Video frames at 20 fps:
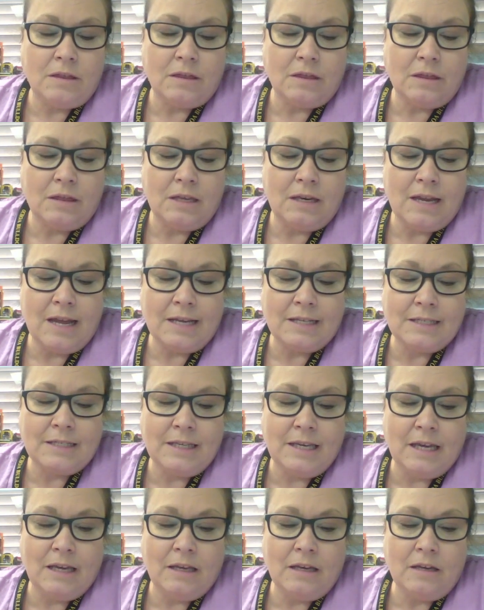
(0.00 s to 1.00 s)
the next
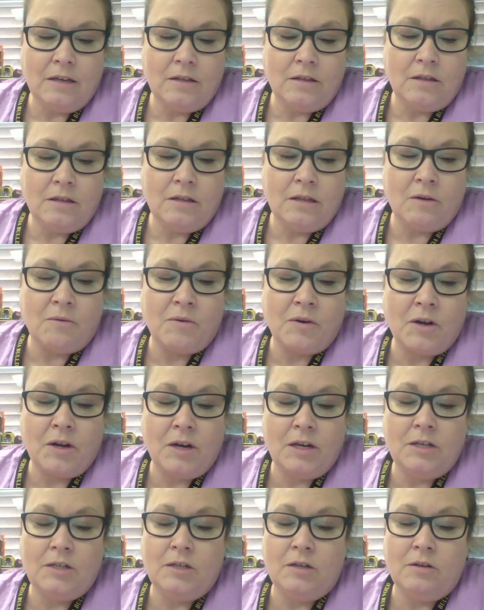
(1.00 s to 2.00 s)
thing that we're going
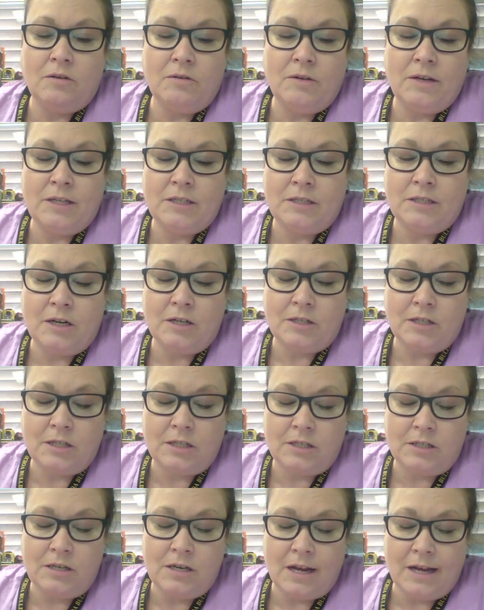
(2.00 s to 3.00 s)
to do is there's
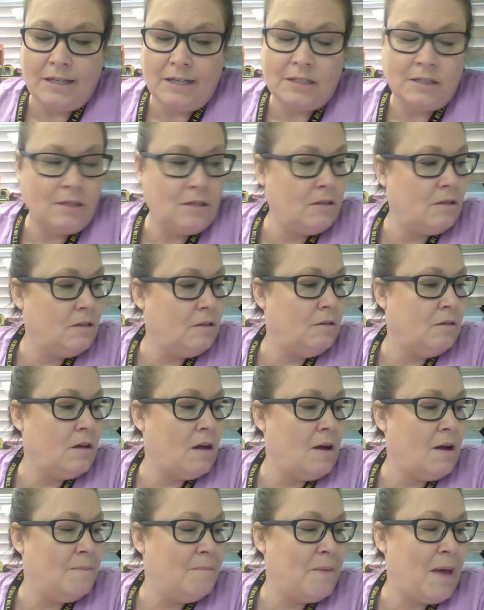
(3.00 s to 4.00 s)
this nice little
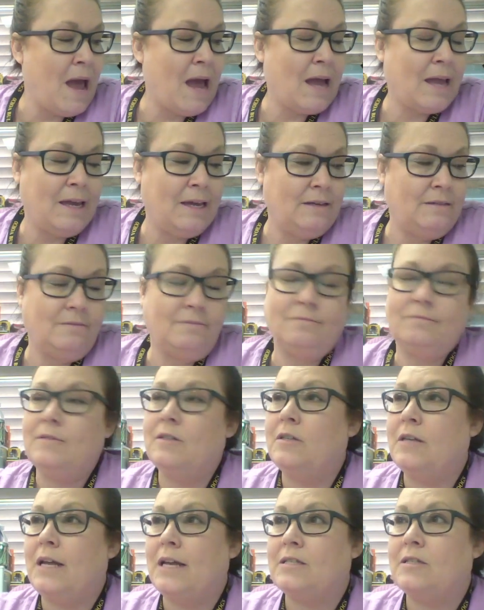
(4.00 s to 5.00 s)
um, packet,
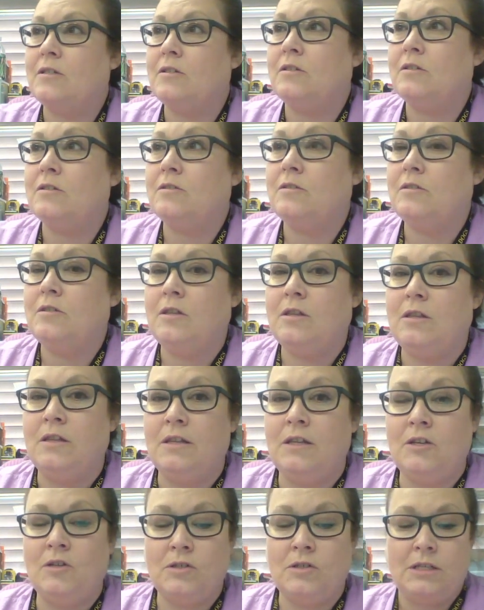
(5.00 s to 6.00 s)
nice little,
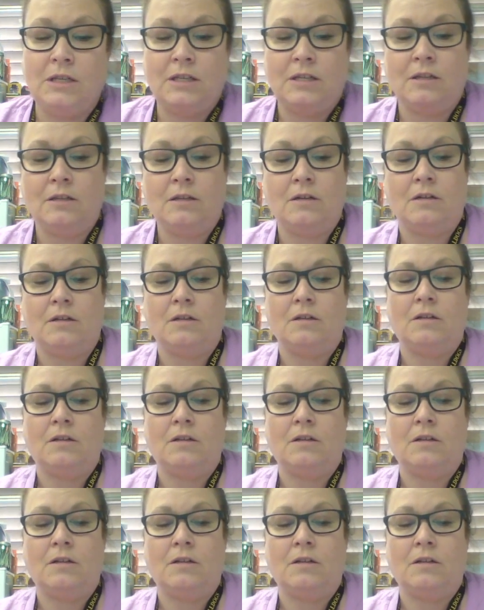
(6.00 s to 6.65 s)
you see the little